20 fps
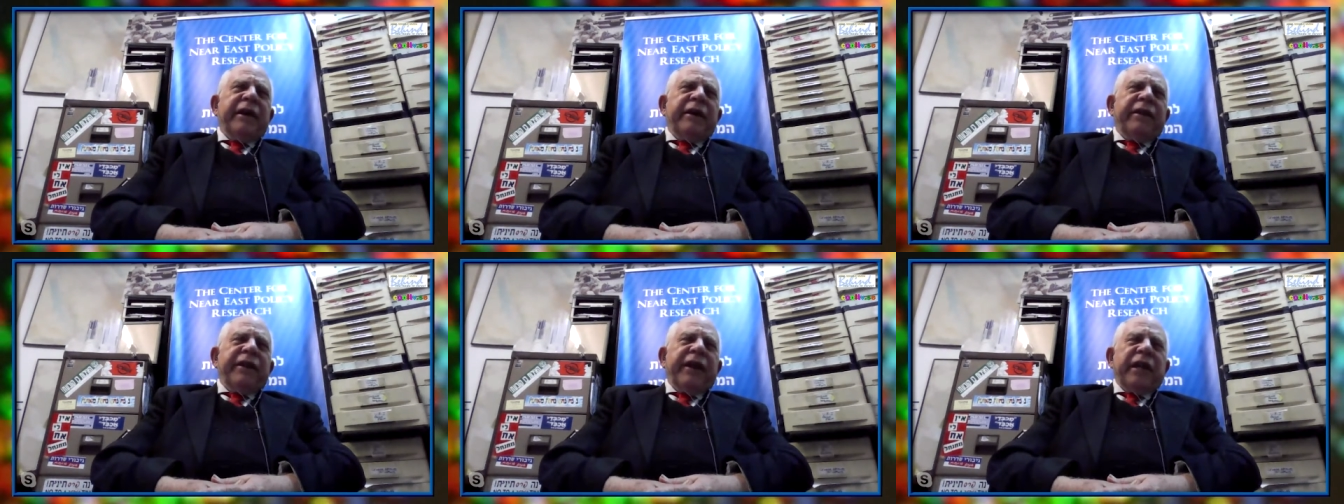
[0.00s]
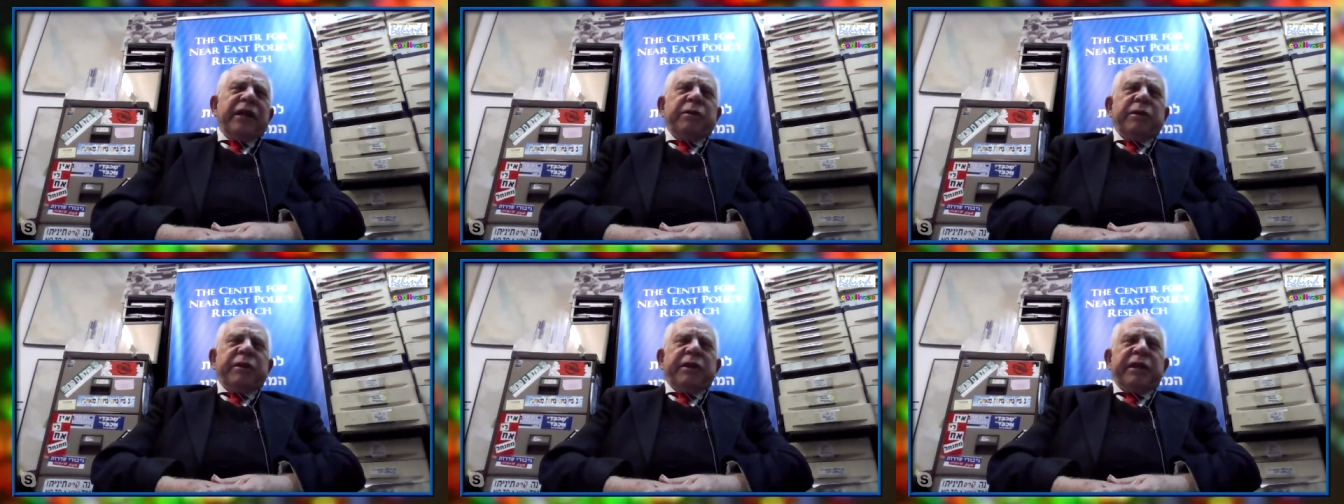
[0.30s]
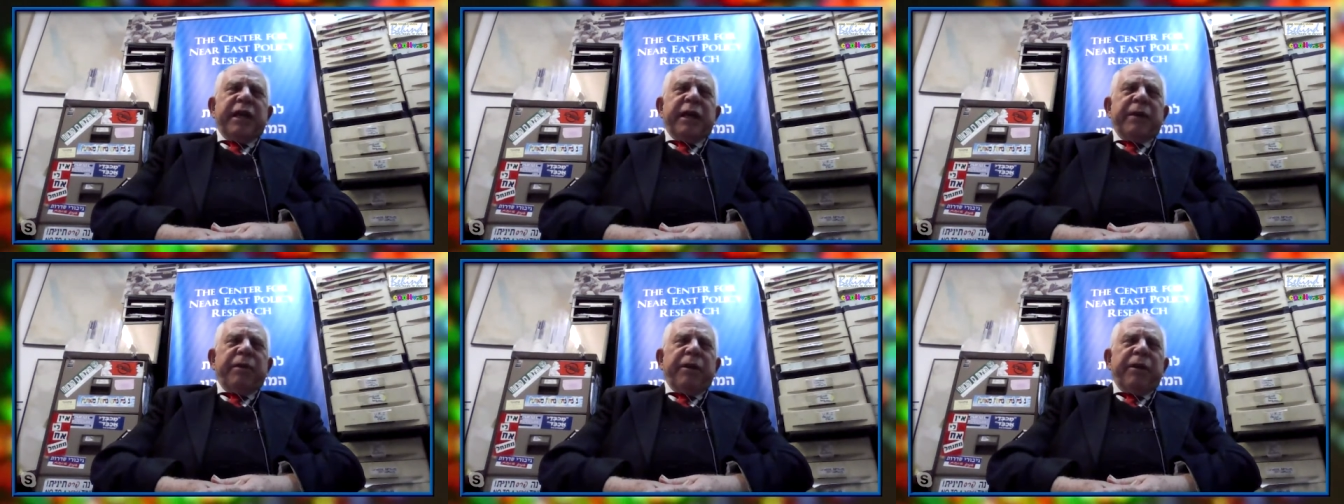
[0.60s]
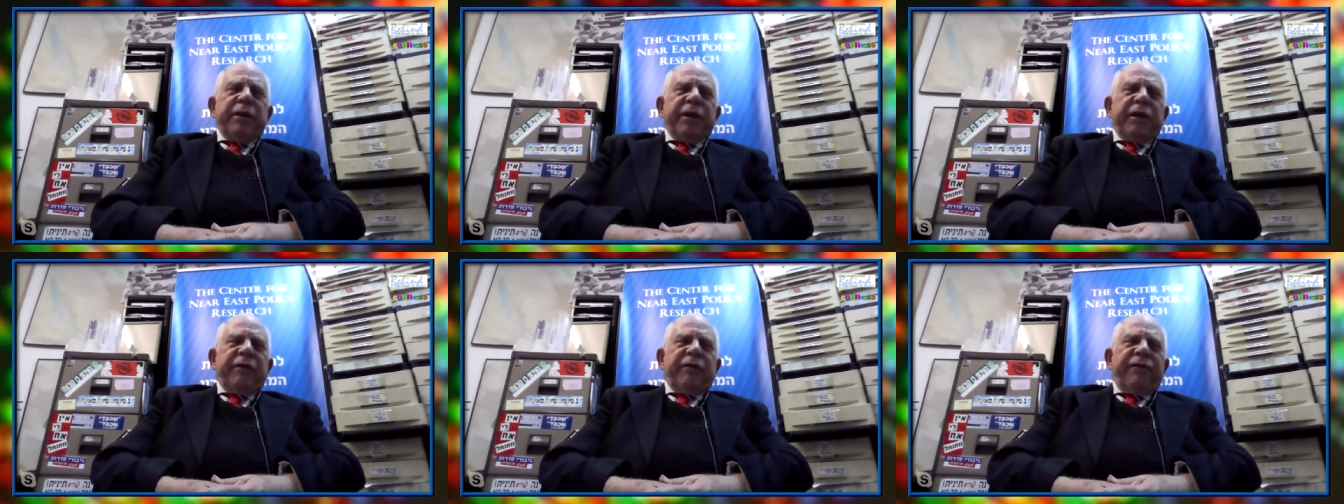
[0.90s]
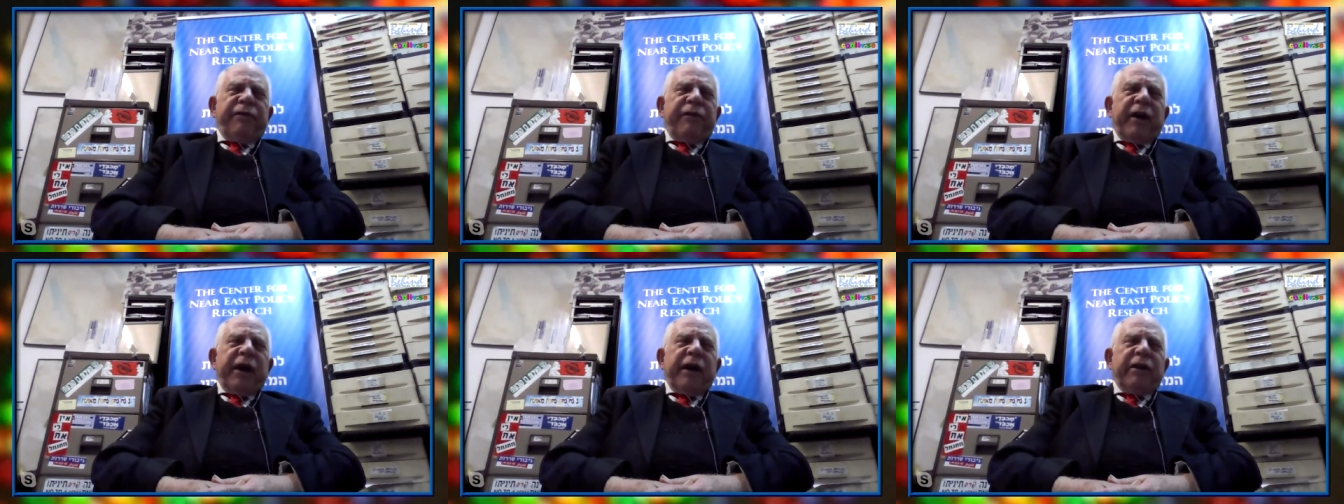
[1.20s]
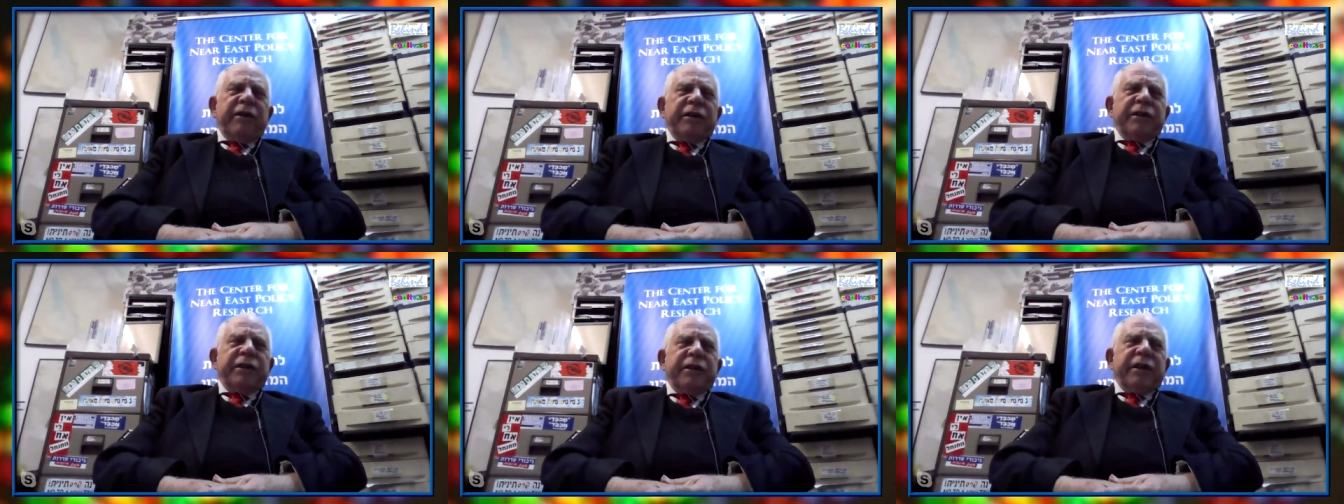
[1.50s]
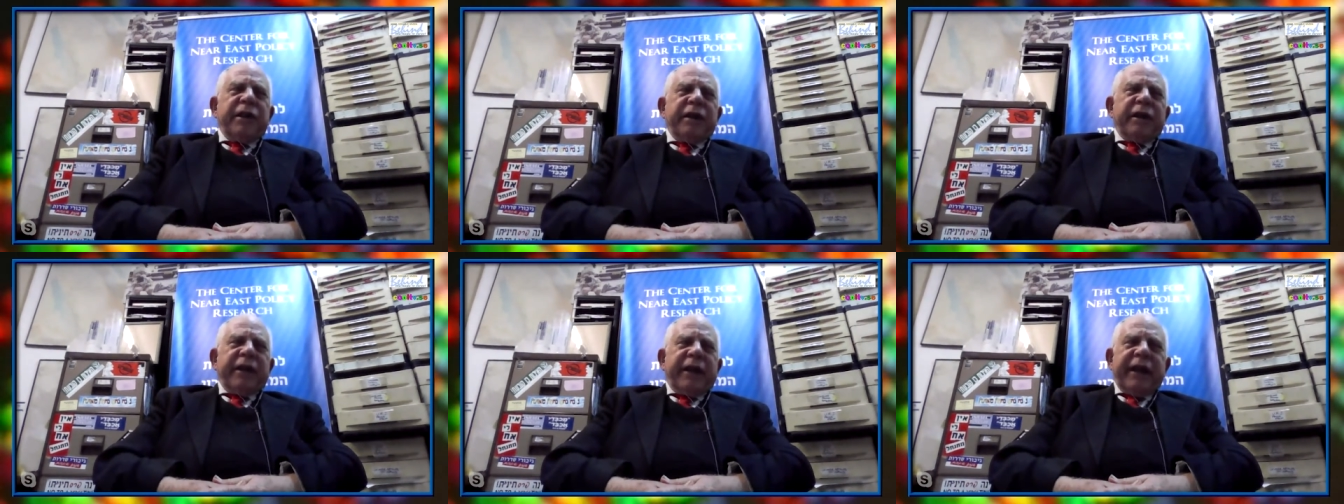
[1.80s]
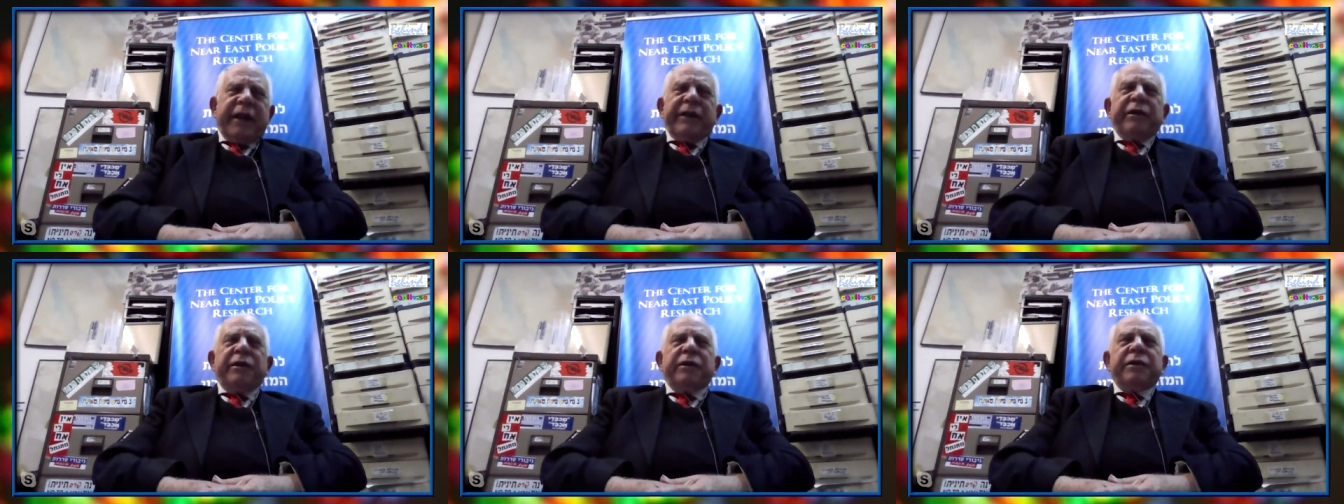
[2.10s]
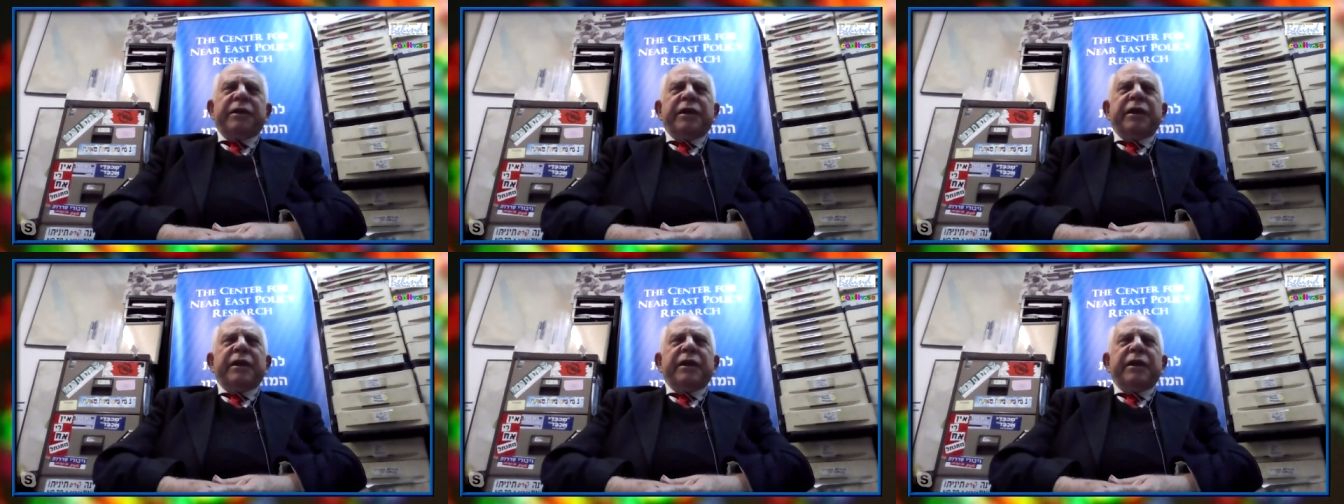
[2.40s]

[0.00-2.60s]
That's what's keeping their fires kindled